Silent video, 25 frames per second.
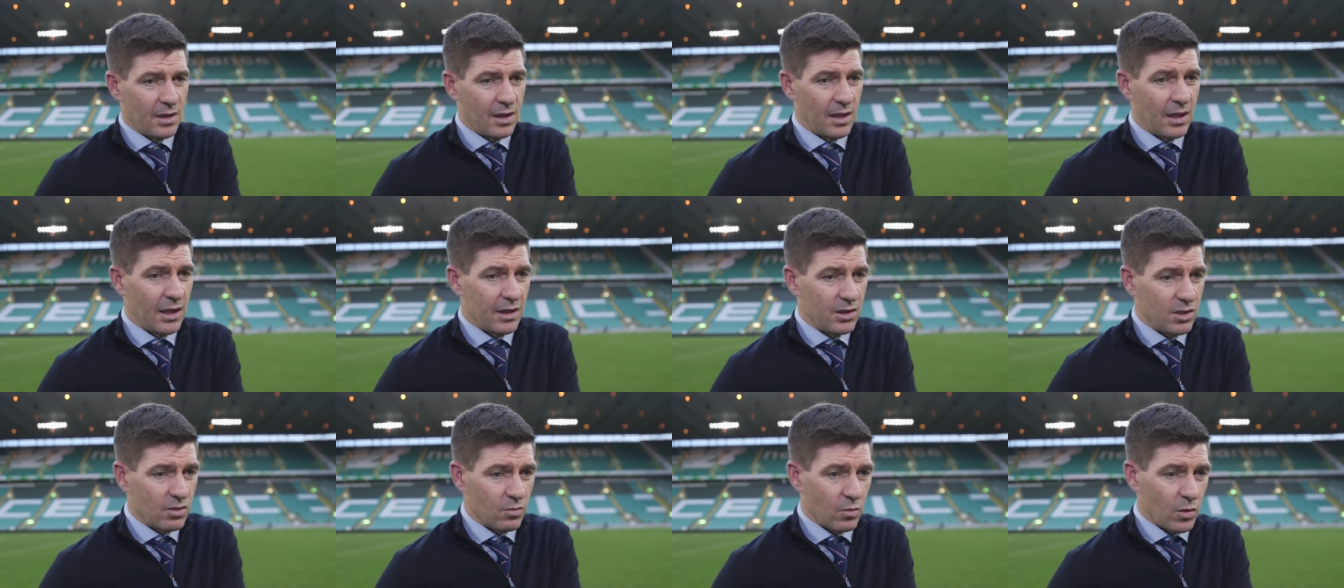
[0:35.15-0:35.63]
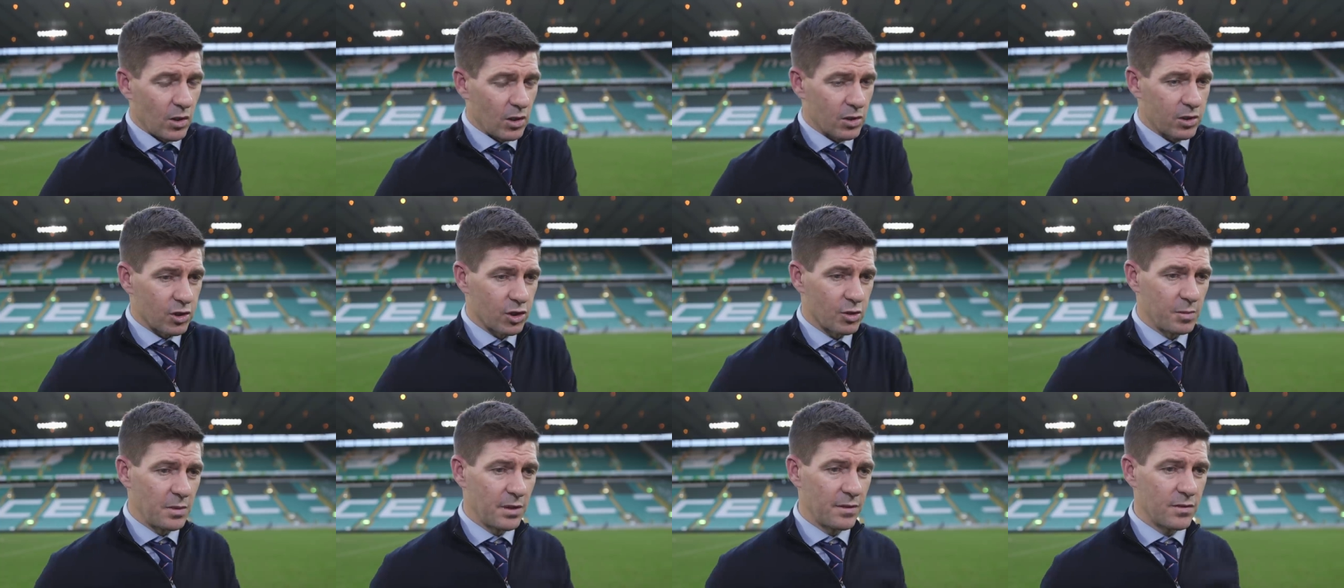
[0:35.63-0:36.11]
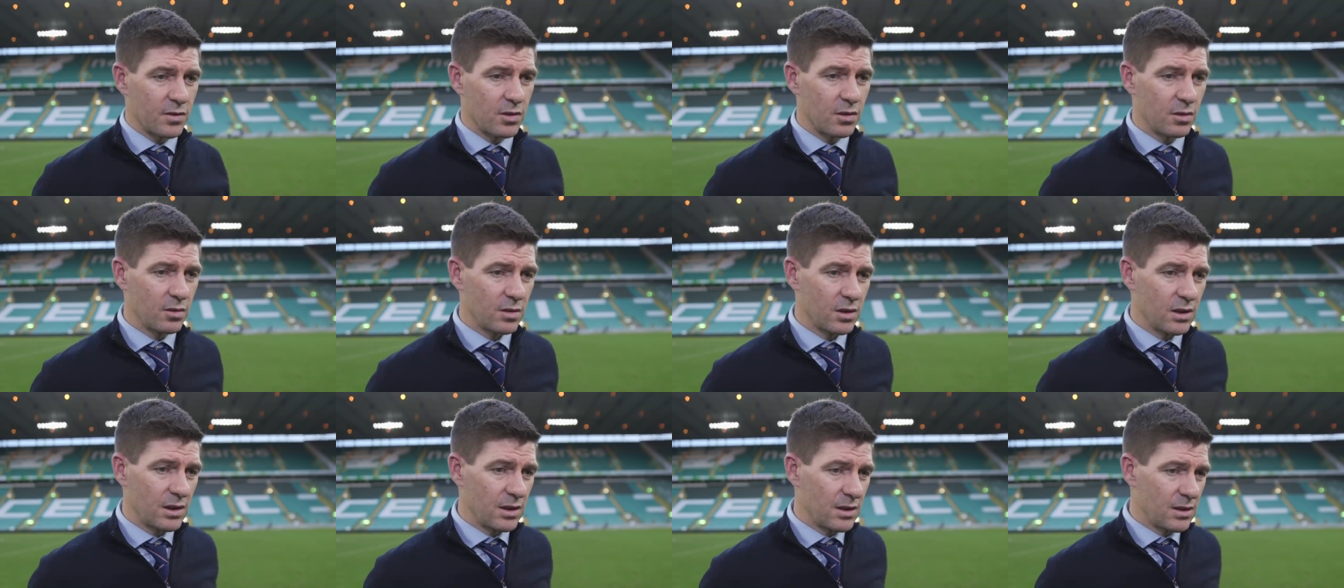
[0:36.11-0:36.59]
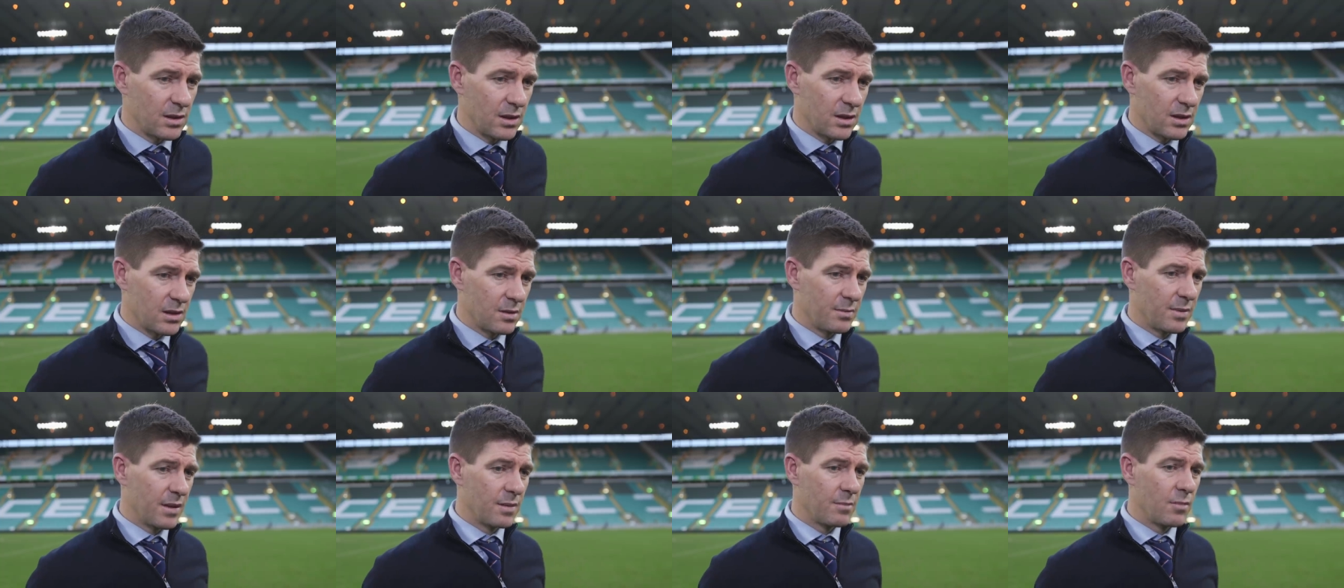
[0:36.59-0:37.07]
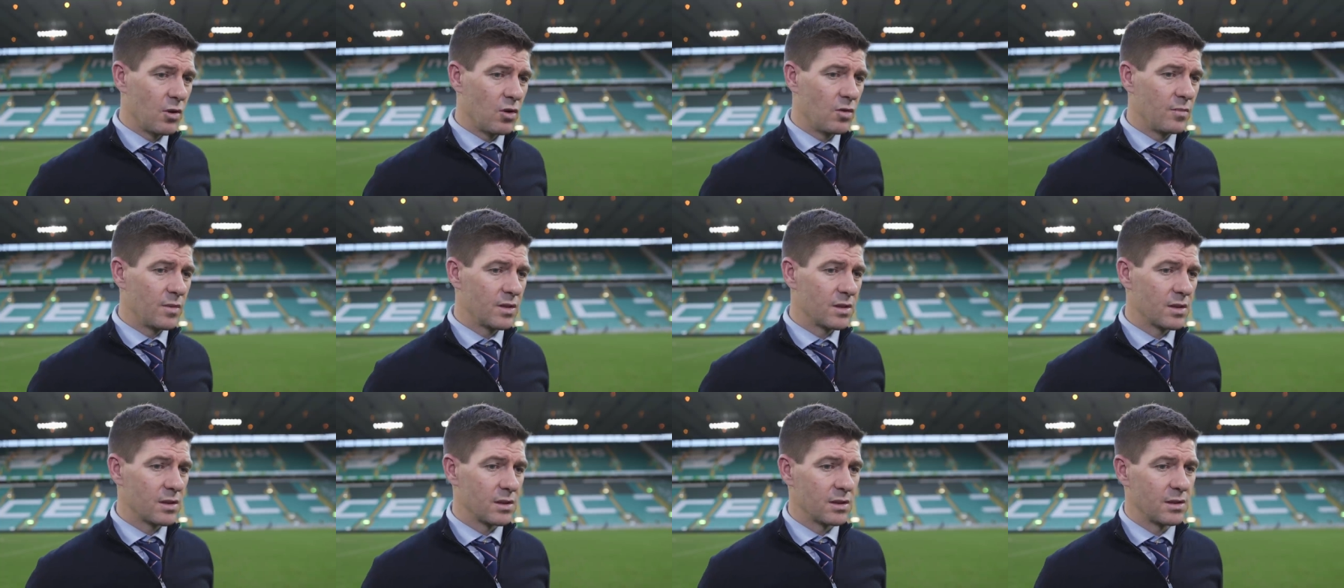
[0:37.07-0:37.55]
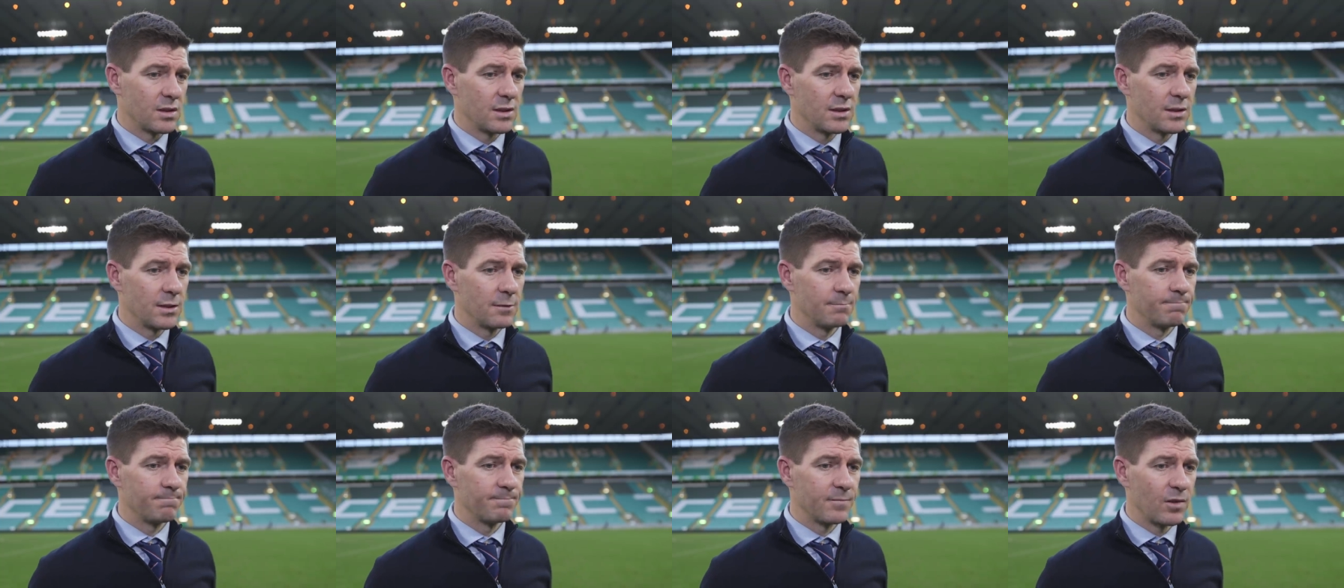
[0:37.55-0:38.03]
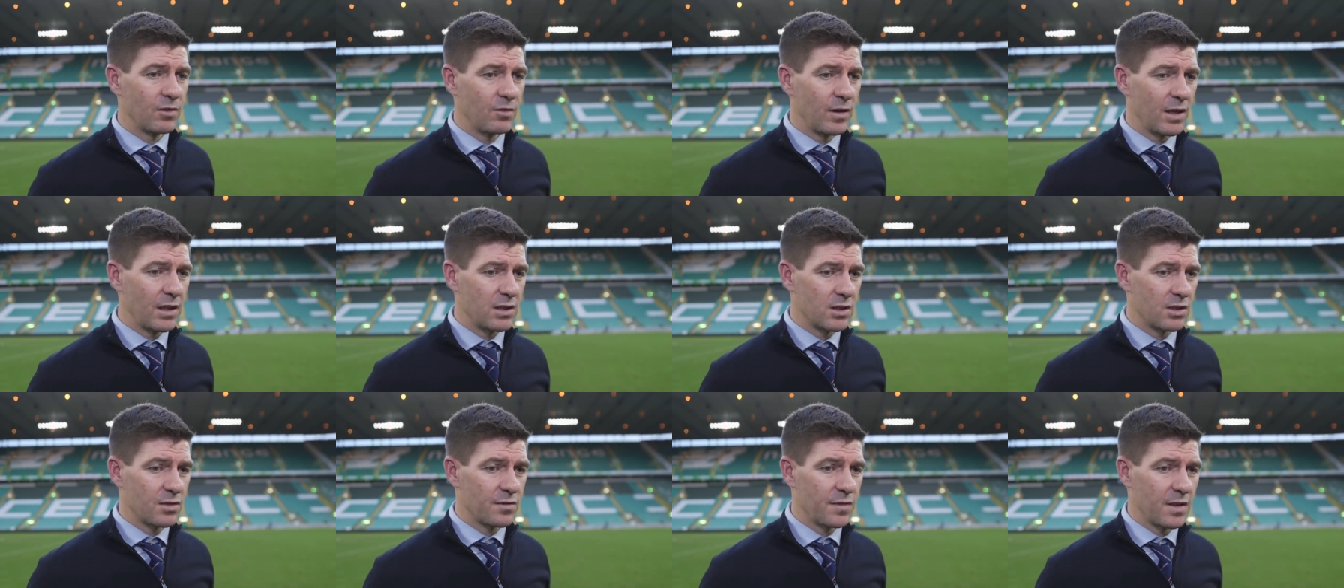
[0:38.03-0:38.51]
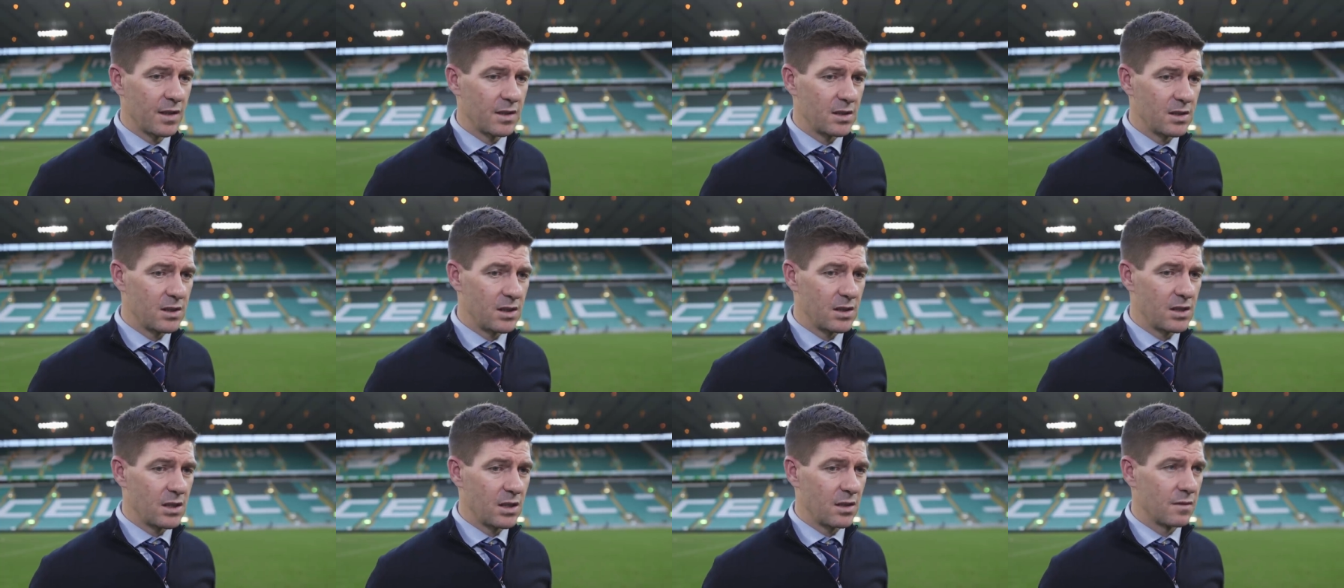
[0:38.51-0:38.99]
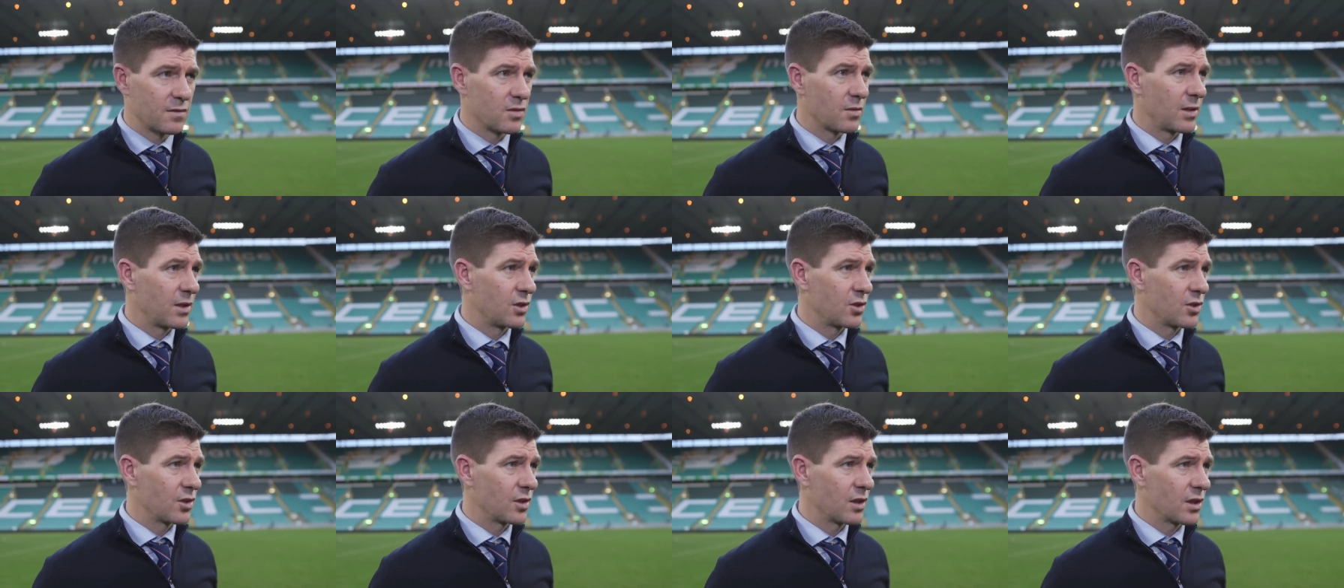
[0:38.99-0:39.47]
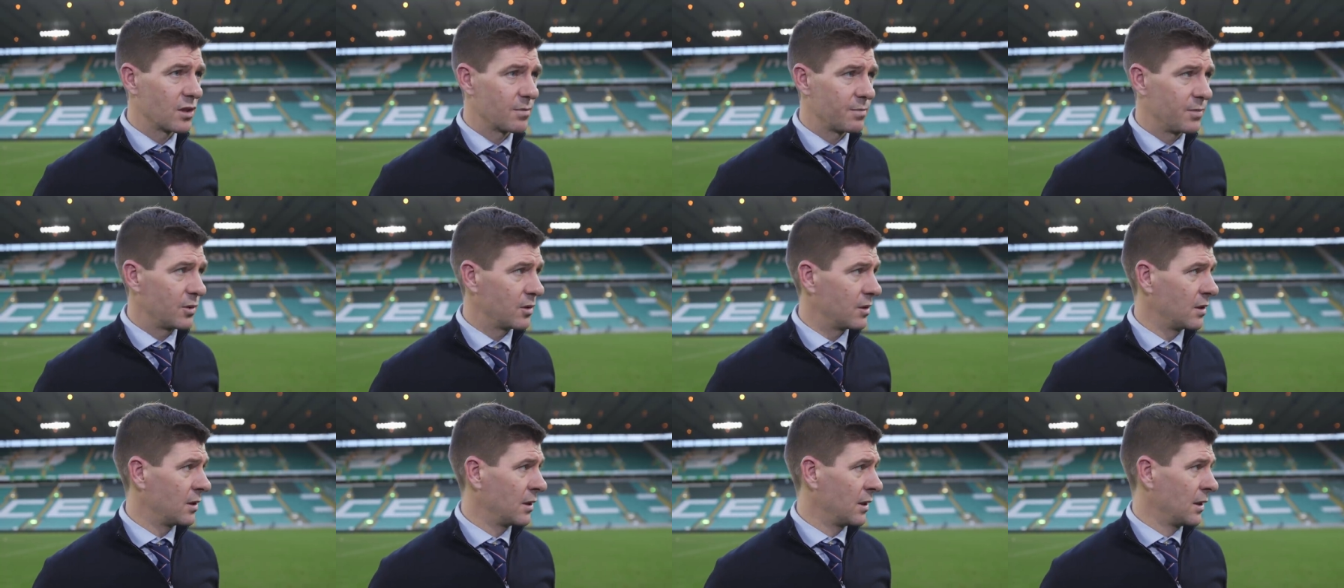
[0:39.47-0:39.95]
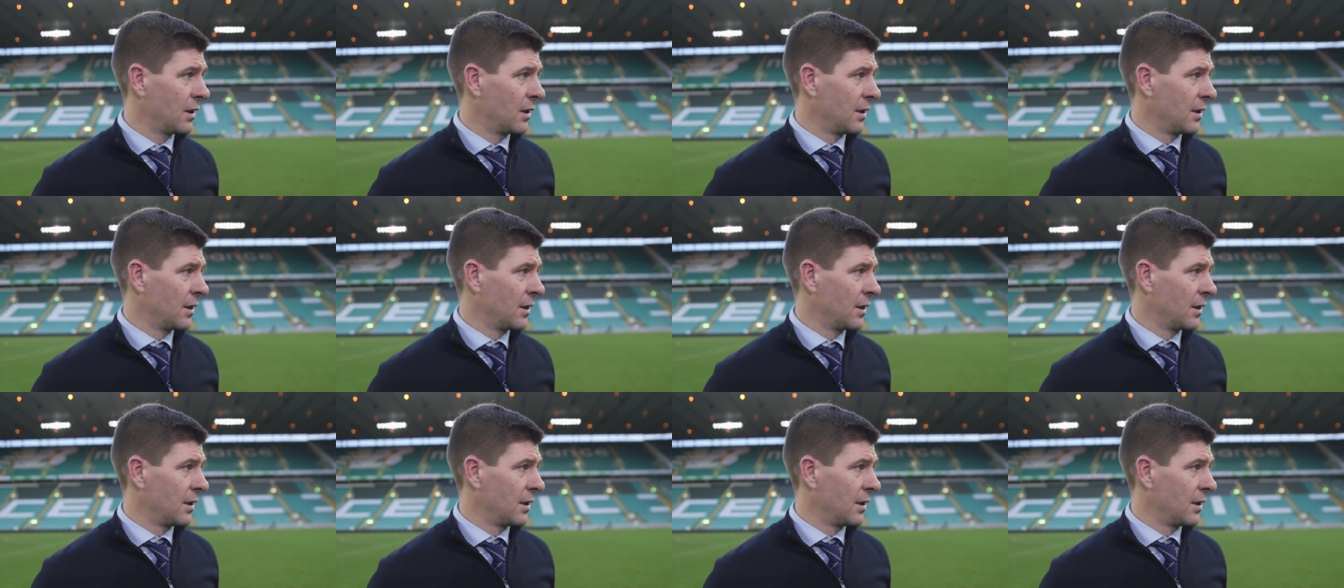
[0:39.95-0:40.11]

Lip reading: the legend Walter Smith. So it's a big moment, and the Rangers fans deserve to enjoy this. But